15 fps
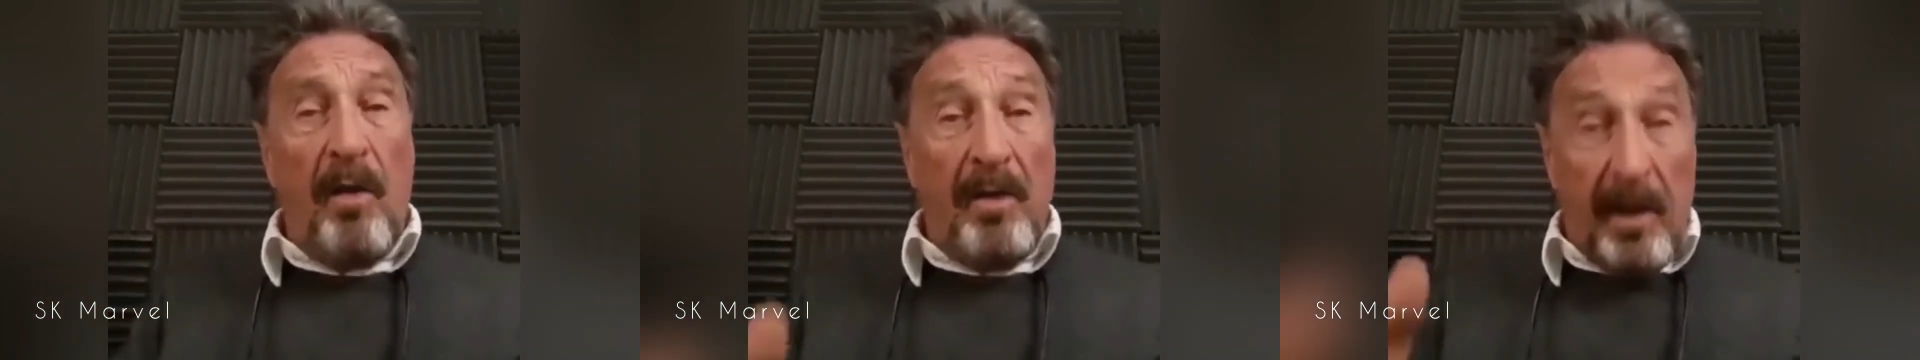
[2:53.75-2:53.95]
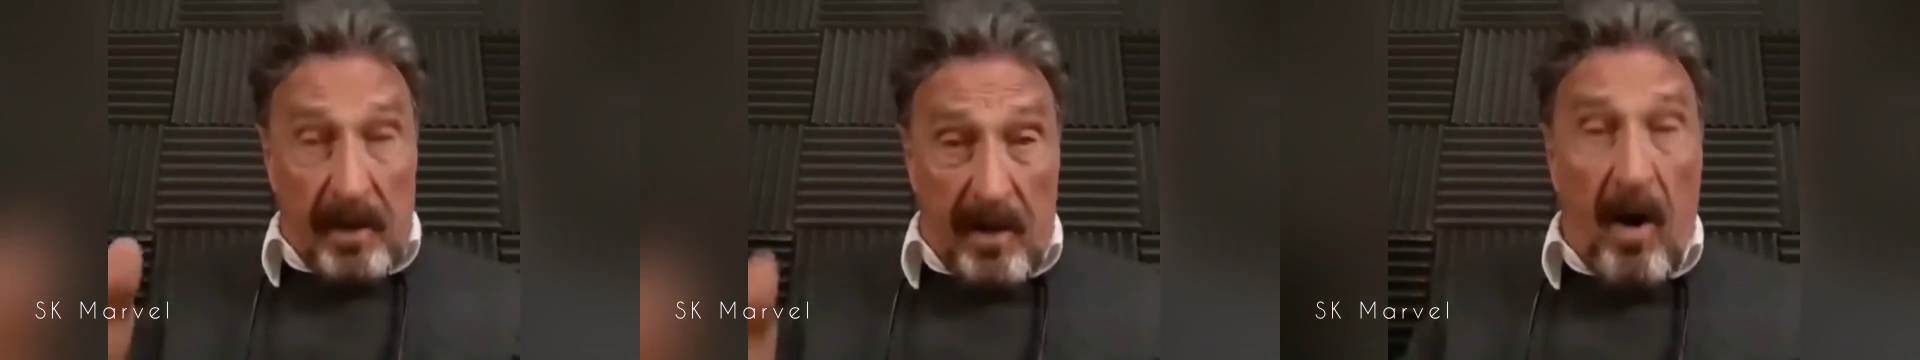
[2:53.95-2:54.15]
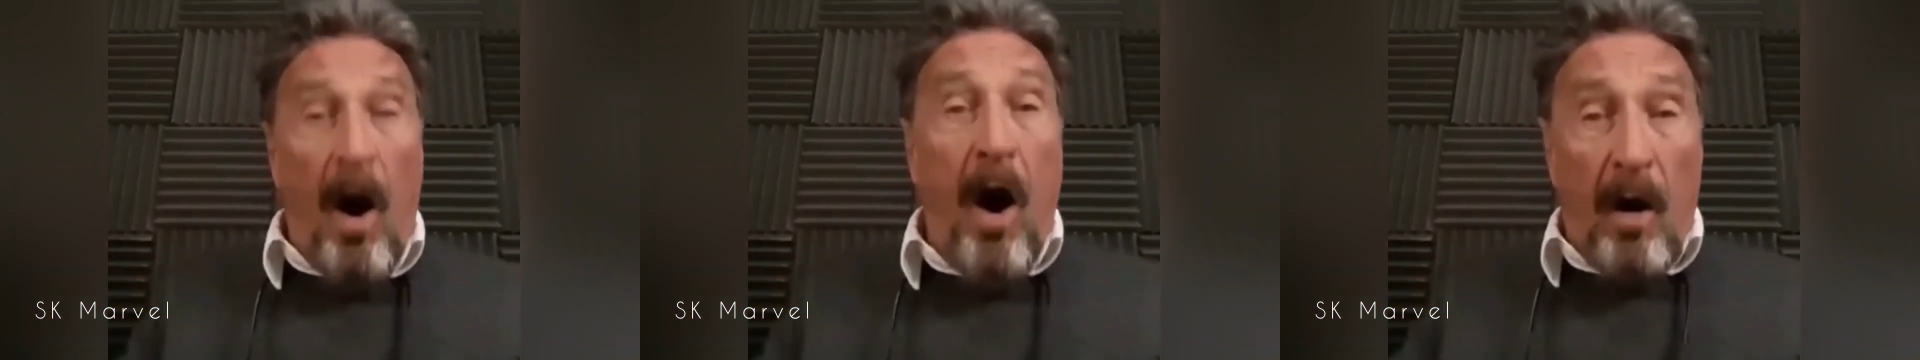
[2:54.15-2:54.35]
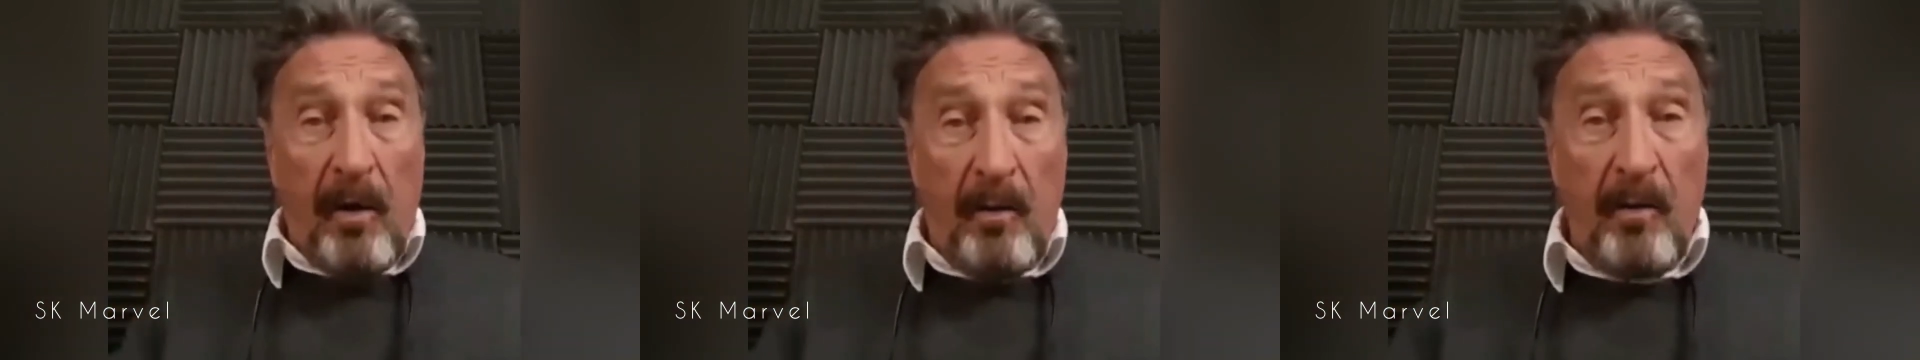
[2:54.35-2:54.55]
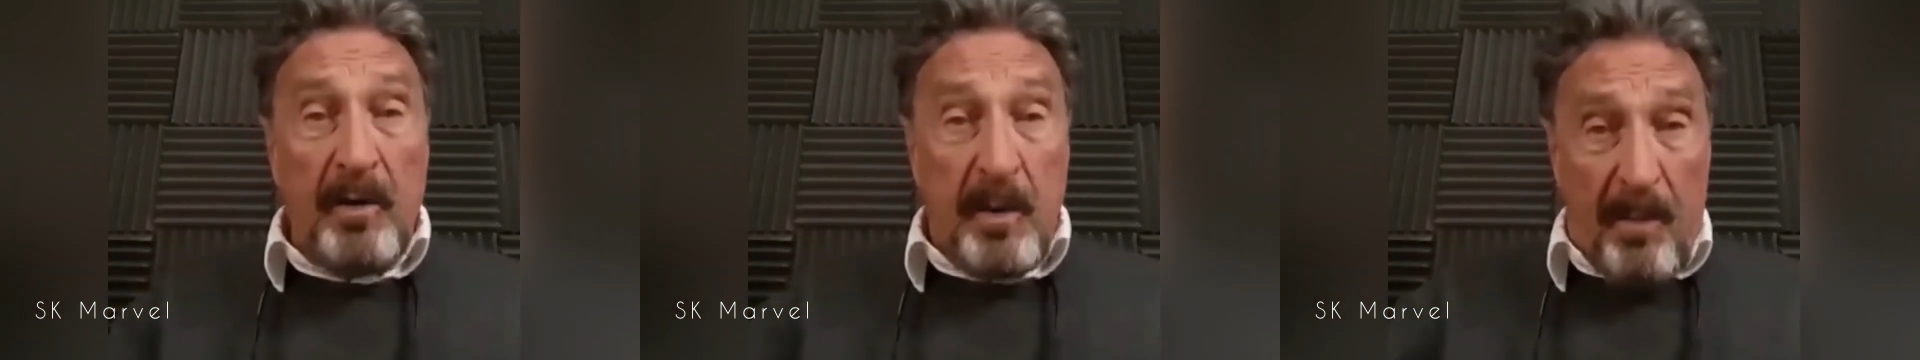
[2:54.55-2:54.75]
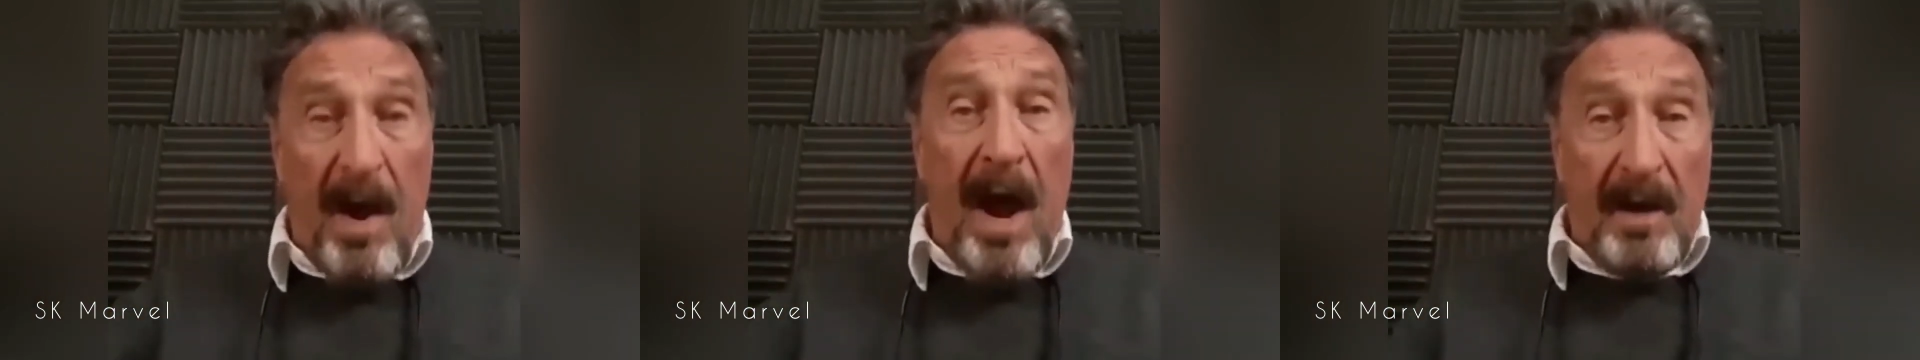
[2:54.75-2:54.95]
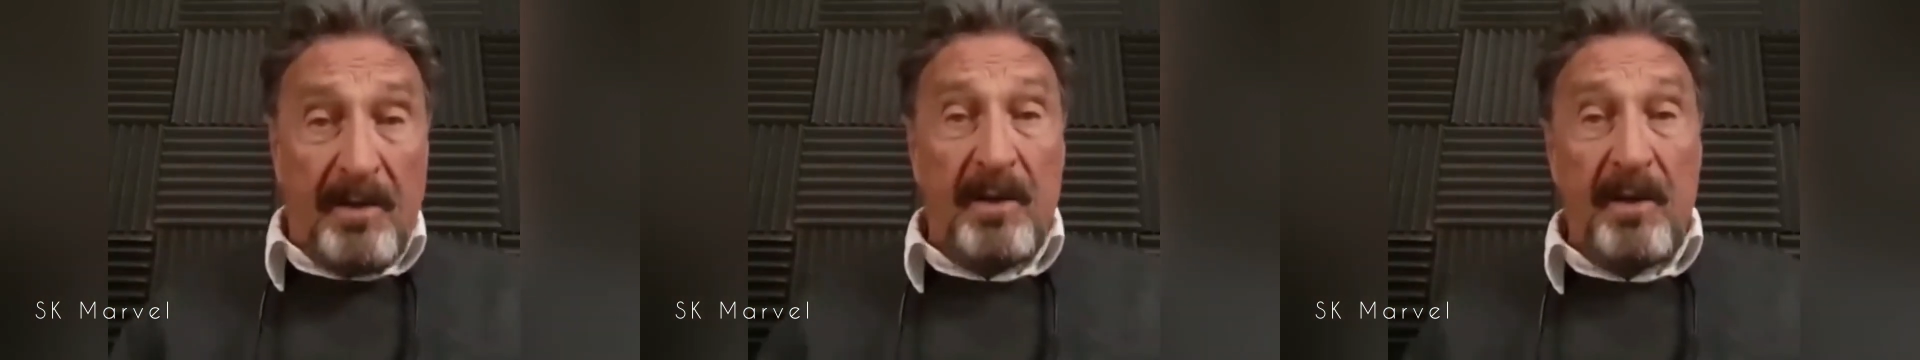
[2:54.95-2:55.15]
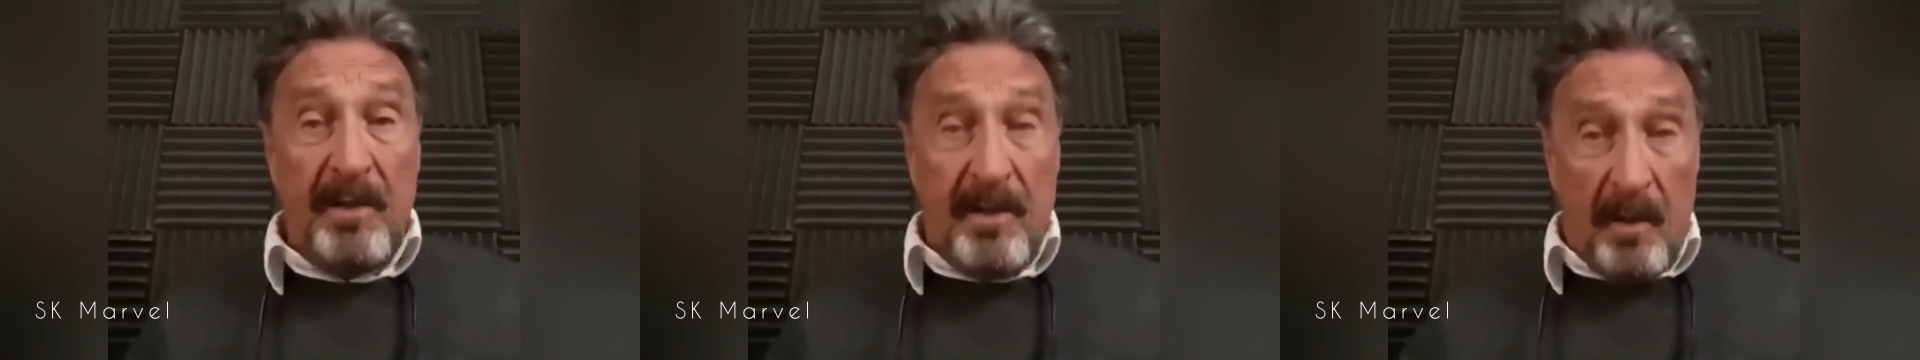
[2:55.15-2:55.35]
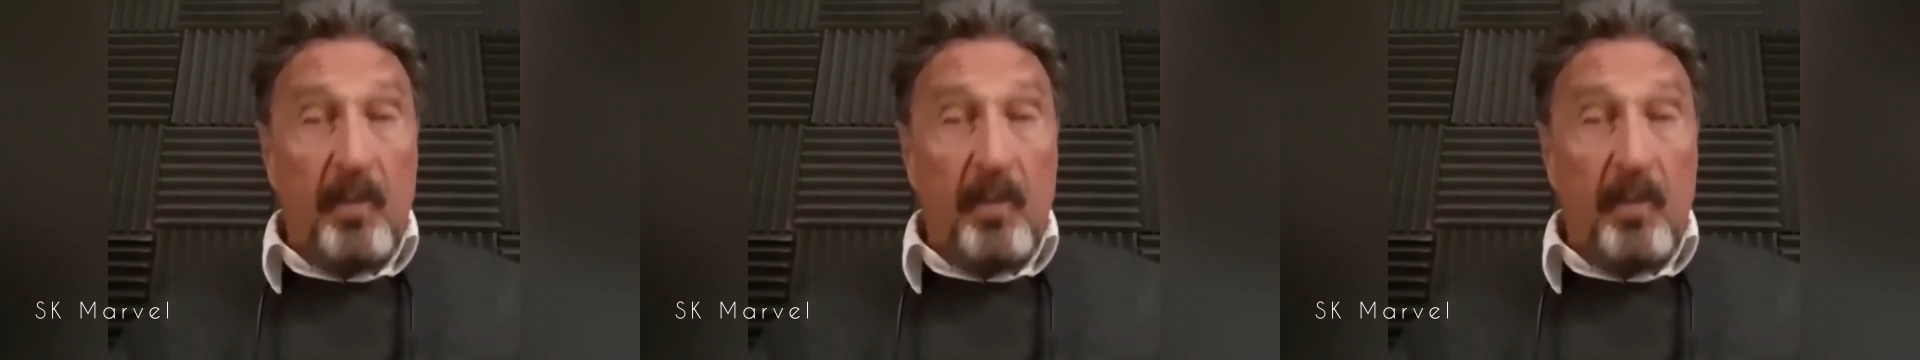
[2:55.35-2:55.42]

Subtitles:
that Congress passes,